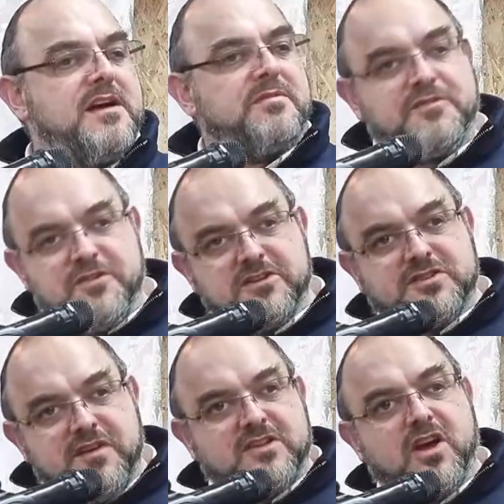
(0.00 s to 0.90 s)
from the
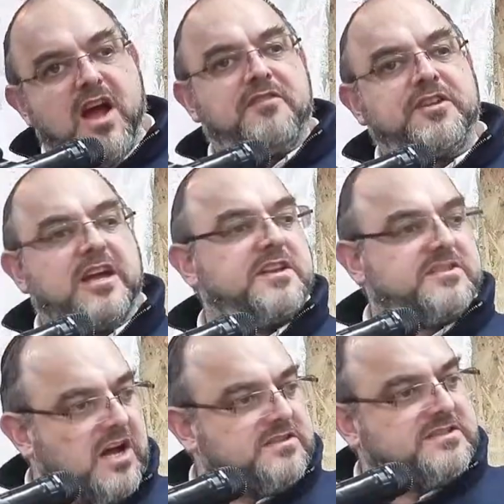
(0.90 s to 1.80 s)
first of Adar, every year they
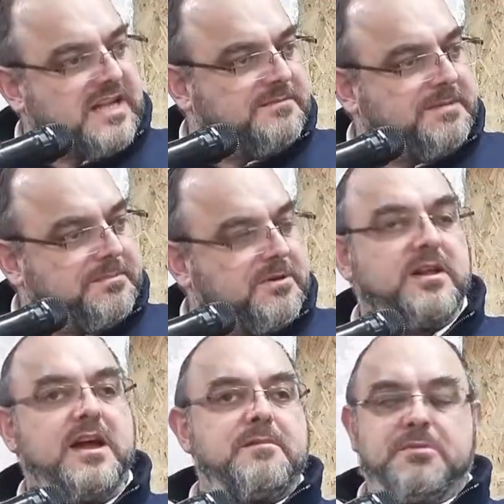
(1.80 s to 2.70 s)
started telling
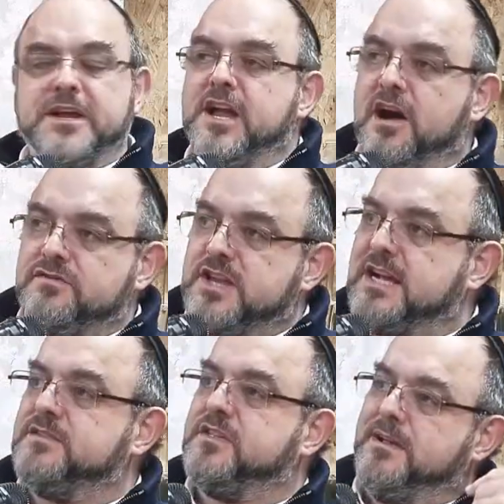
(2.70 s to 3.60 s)
people, bring your half
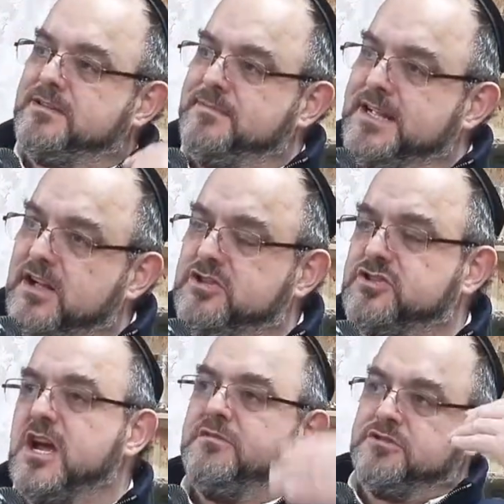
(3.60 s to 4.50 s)
shekels for the base of
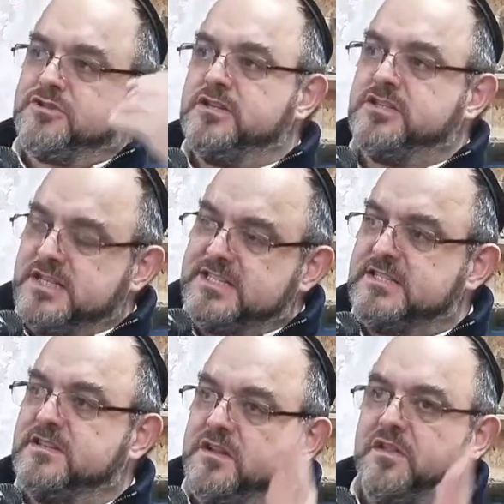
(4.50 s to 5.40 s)
Mikdash, which Chodesh
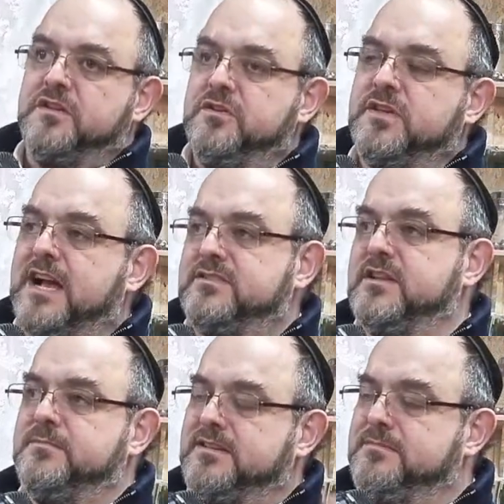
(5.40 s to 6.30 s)
Nisan is the new tax year
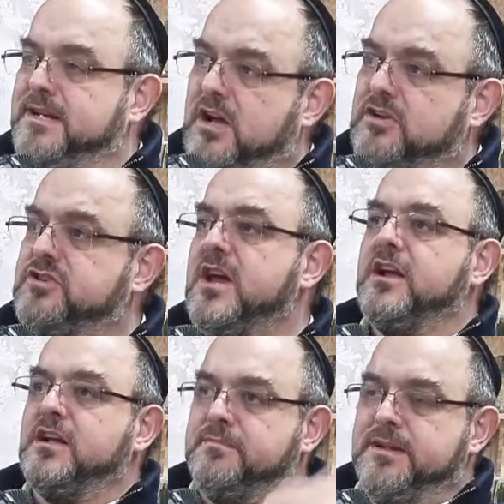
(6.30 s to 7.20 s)
in the base of Mikdash,
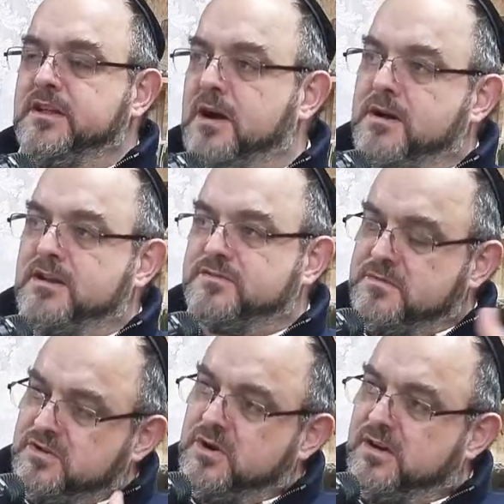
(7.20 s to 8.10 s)
got to bring the kabbalas
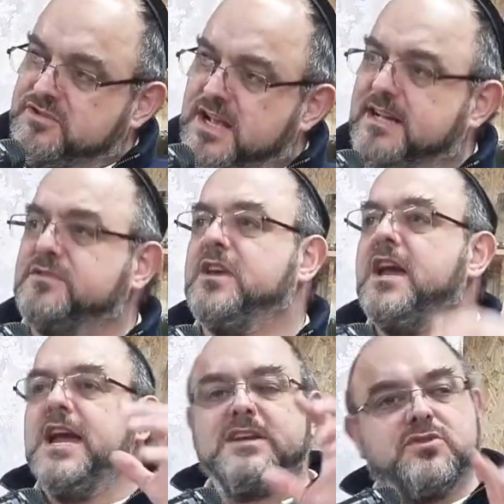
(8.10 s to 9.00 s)
from the new half shekels.
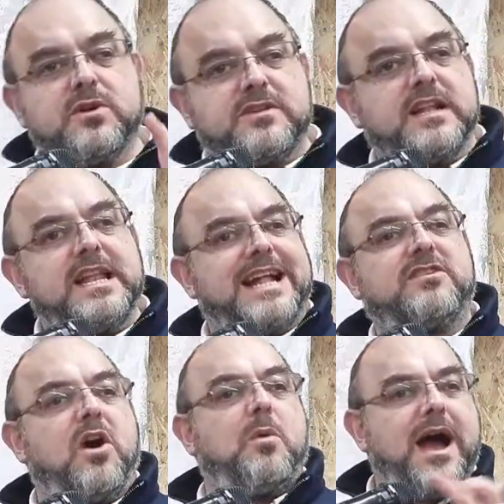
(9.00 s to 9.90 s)
It's all done in
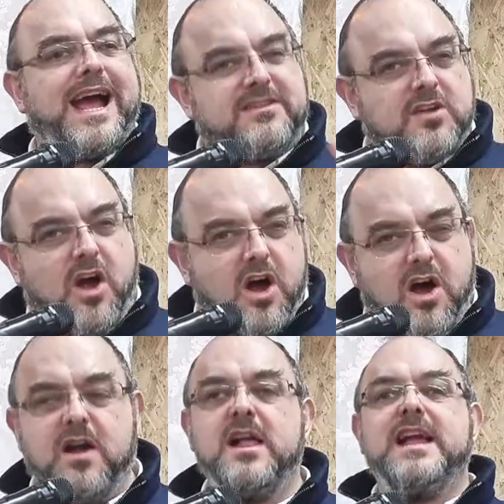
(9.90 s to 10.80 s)
Adar. Why
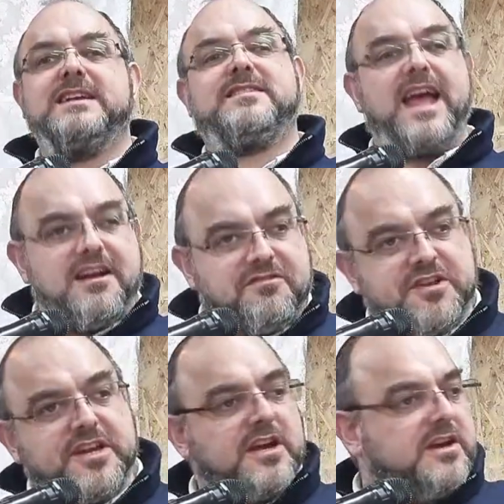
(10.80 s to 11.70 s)
Adar? It's that
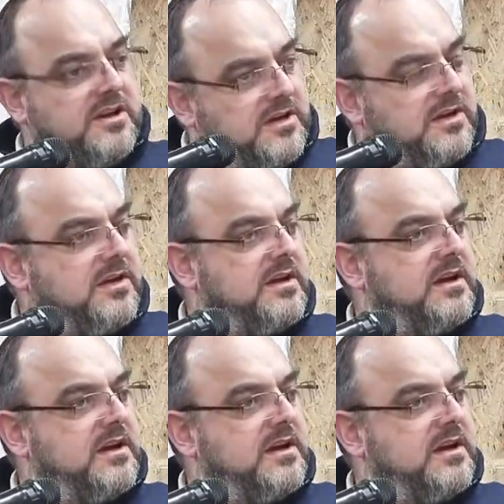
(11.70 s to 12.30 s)
every year